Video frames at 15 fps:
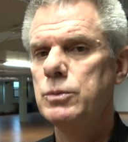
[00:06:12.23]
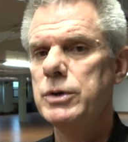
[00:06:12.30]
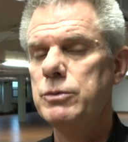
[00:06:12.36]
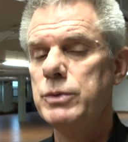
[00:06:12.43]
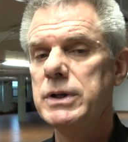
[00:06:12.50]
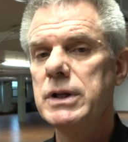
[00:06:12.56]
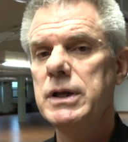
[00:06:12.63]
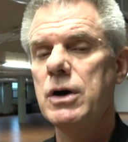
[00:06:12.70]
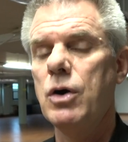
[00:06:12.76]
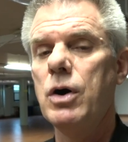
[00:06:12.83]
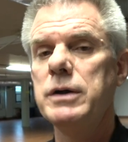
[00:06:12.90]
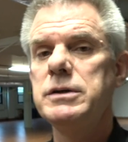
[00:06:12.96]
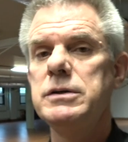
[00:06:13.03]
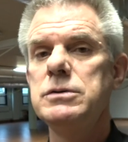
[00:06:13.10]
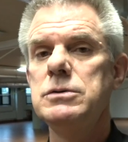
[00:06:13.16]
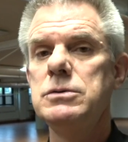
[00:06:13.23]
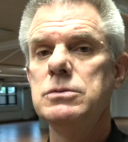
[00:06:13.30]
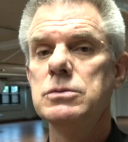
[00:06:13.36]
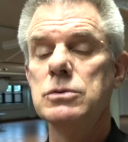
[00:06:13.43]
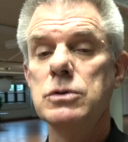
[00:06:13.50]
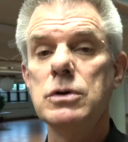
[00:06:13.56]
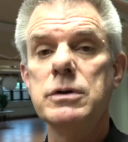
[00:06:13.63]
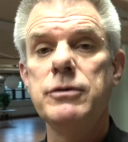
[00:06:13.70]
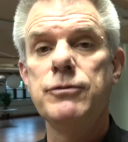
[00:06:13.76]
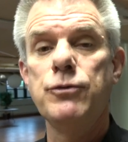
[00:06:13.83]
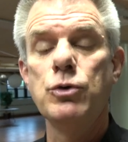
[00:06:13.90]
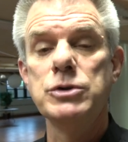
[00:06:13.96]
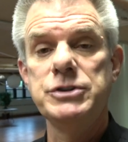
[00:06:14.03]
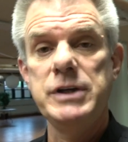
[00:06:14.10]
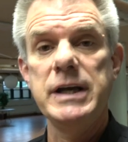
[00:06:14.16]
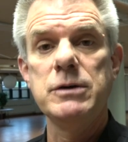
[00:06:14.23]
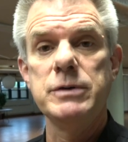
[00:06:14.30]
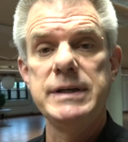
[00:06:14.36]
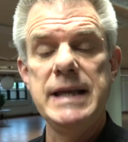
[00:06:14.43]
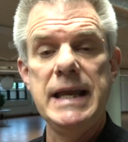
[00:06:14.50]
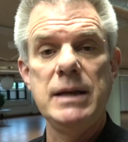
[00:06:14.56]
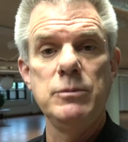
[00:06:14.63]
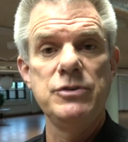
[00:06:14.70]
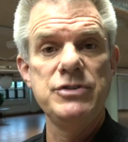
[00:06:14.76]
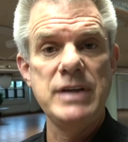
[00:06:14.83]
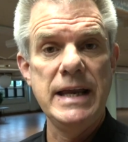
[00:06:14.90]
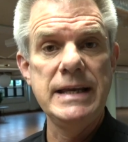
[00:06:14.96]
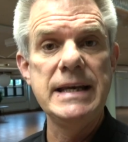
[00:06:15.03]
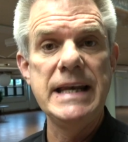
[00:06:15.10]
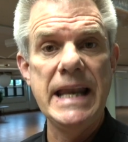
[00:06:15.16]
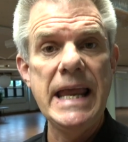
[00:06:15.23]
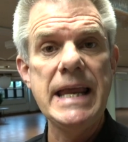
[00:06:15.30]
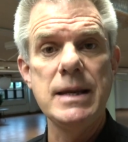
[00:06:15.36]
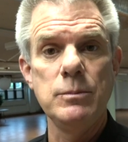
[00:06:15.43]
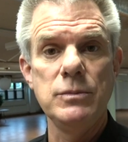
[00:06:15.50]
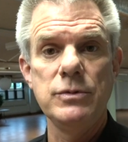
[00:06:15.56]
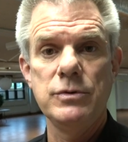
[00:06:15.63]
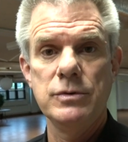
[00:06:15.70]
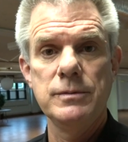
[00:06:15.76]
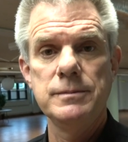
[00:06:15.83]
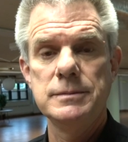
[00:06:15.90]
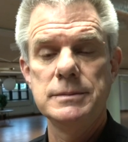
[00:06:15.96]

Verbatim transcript: we really ought to look for sacred names, saint names.